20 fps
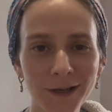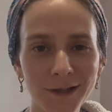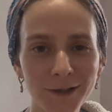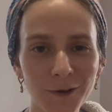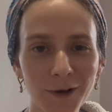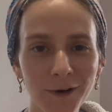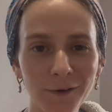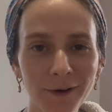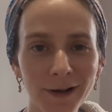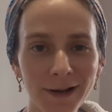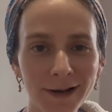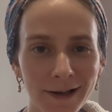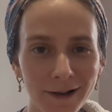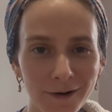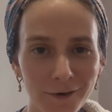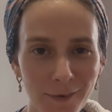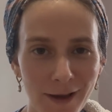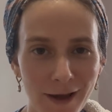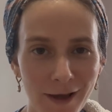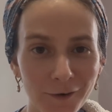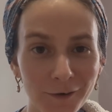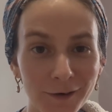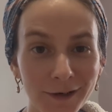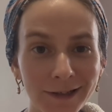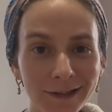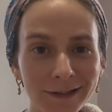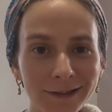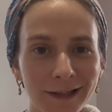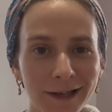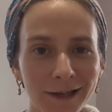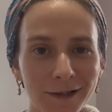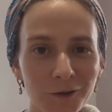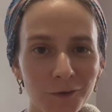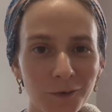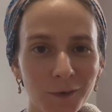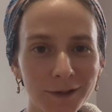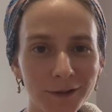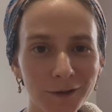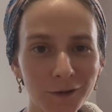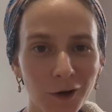Okay, so I ran out of battery. I
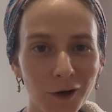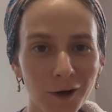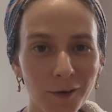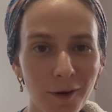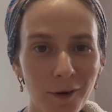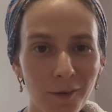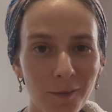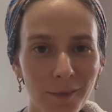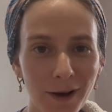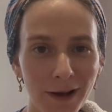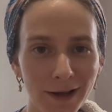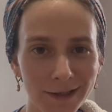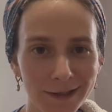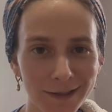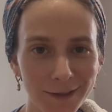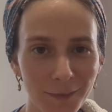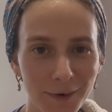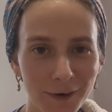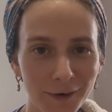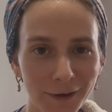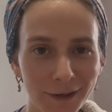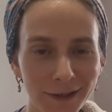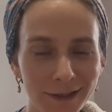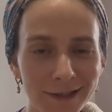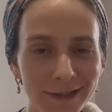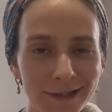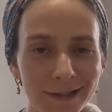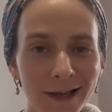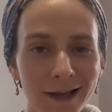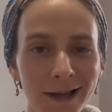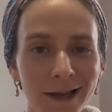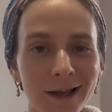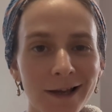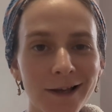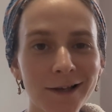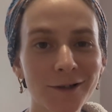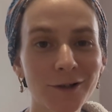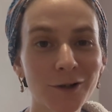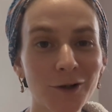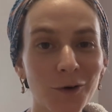just wanted to talk about my experience.
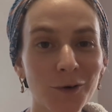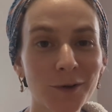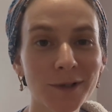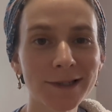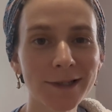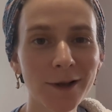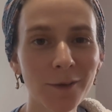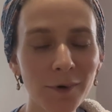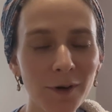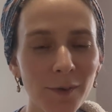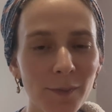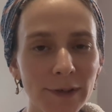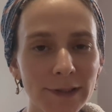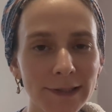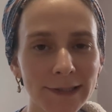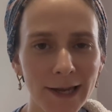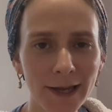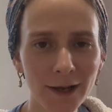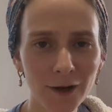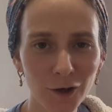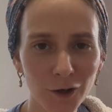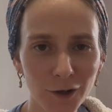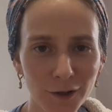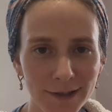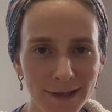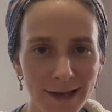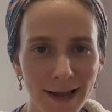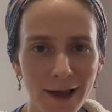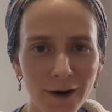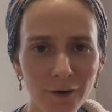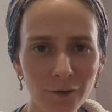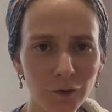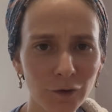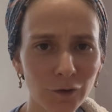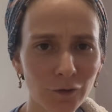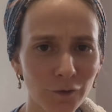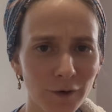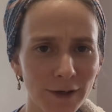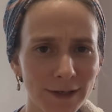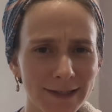So some people say it hurts. I had a
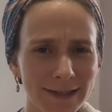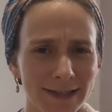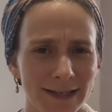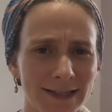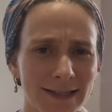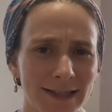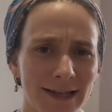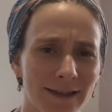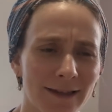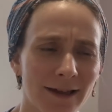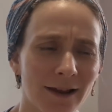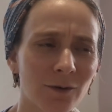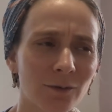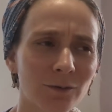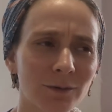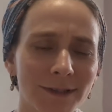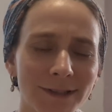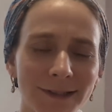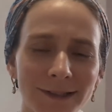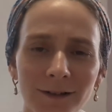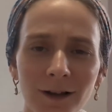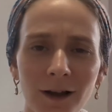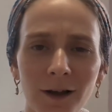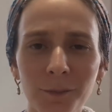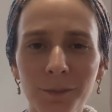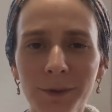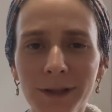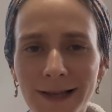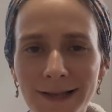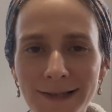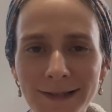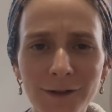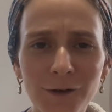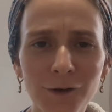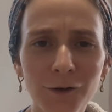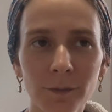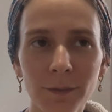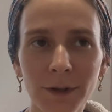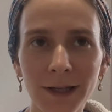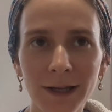few friends that say that it was unpleasant.
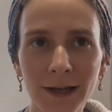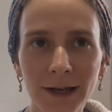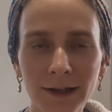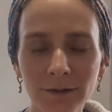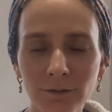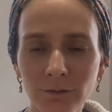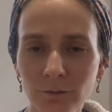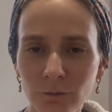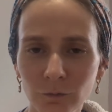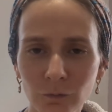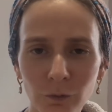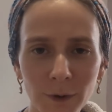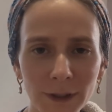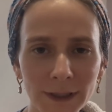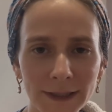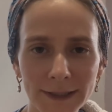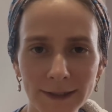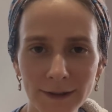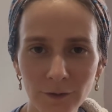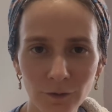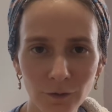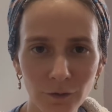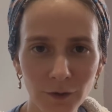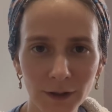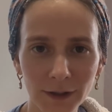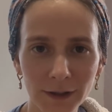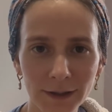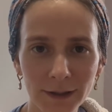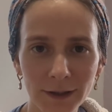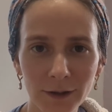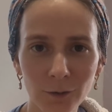For me, I really didn't feel it.